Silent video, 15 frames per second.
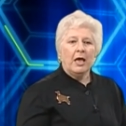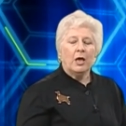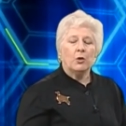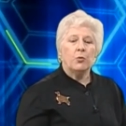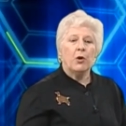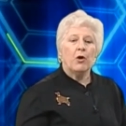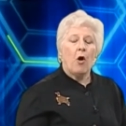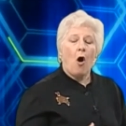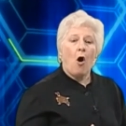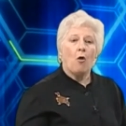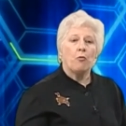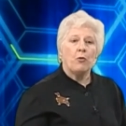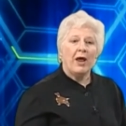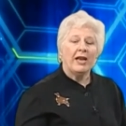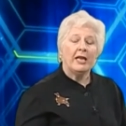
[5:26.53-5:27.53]
And we're
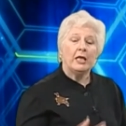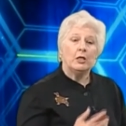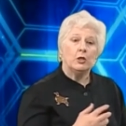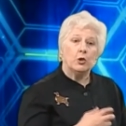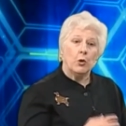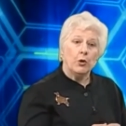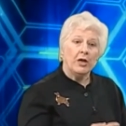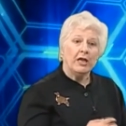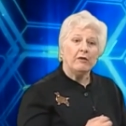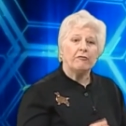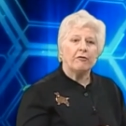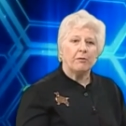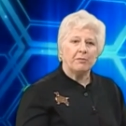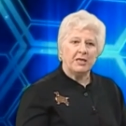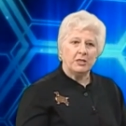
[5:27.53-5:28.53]
already learning
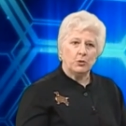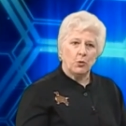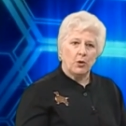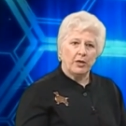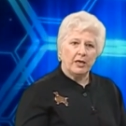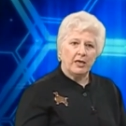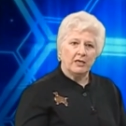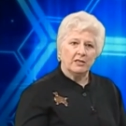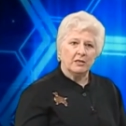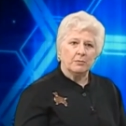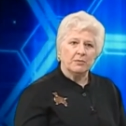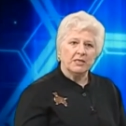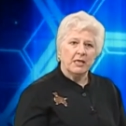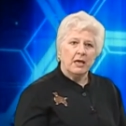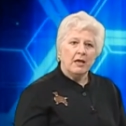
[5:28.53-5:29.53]
from these
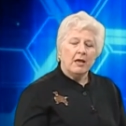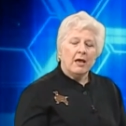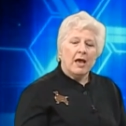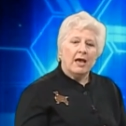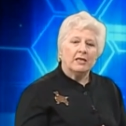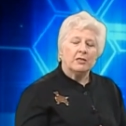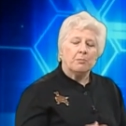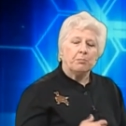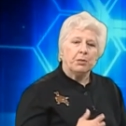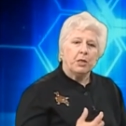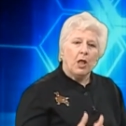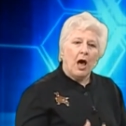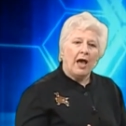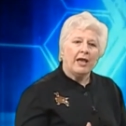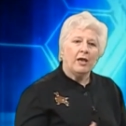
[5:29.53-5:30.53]
organisms and
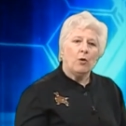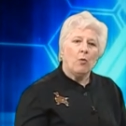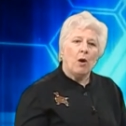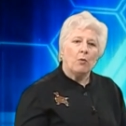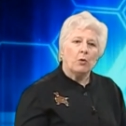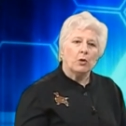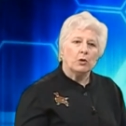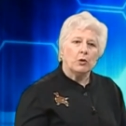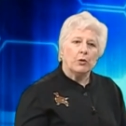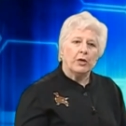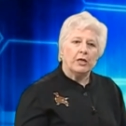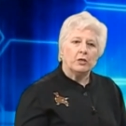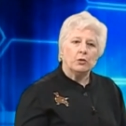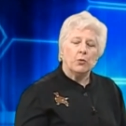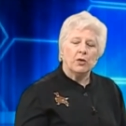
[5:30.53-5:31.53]
applying what we're
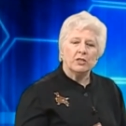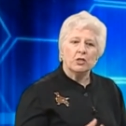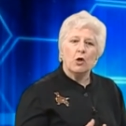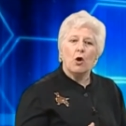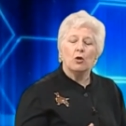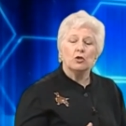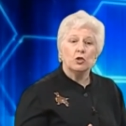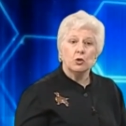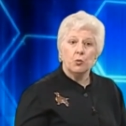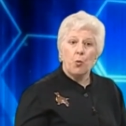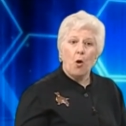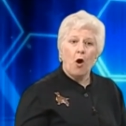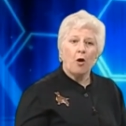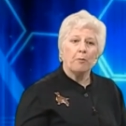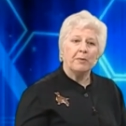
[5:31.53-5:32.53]
learning to what's called
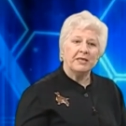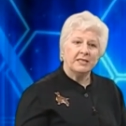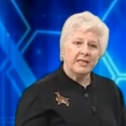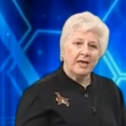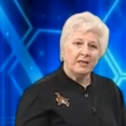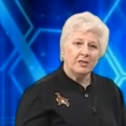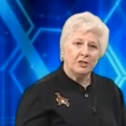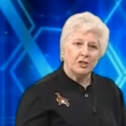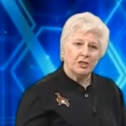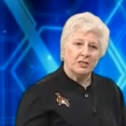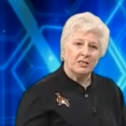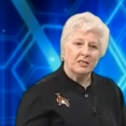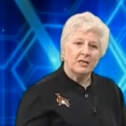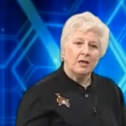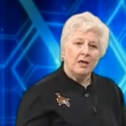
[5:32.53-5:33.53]
swarm
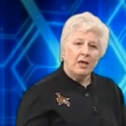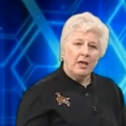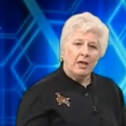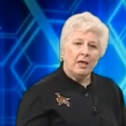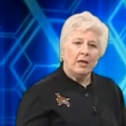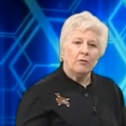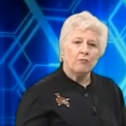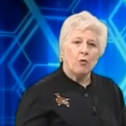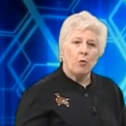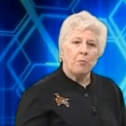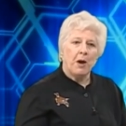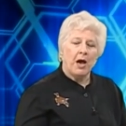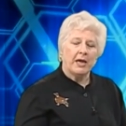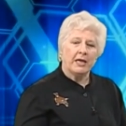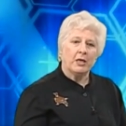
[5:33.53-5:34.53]
intelligence in
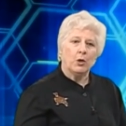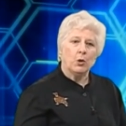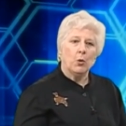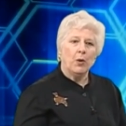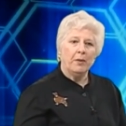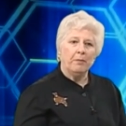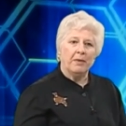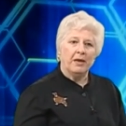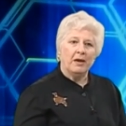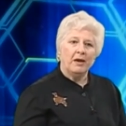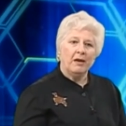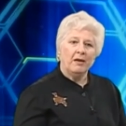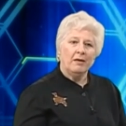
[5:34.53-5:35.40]
robotic equipment.